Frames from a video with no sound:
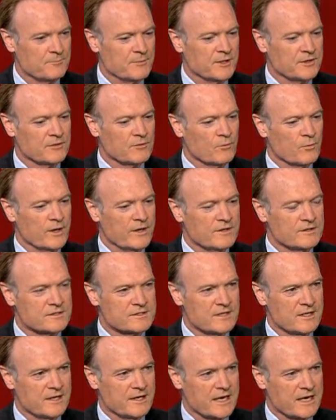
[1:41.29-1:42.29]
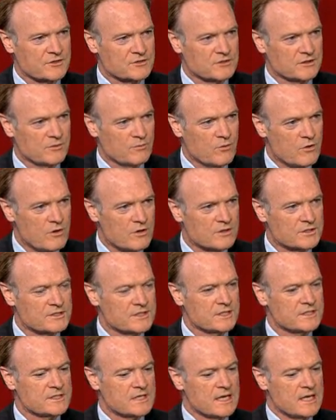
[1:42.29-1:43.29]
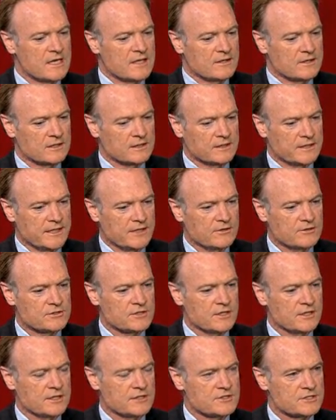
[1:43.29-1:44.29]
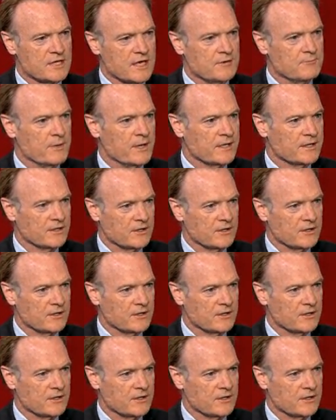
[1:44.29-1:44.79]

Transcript: but the way the Senate actually works is the leaders on each side make an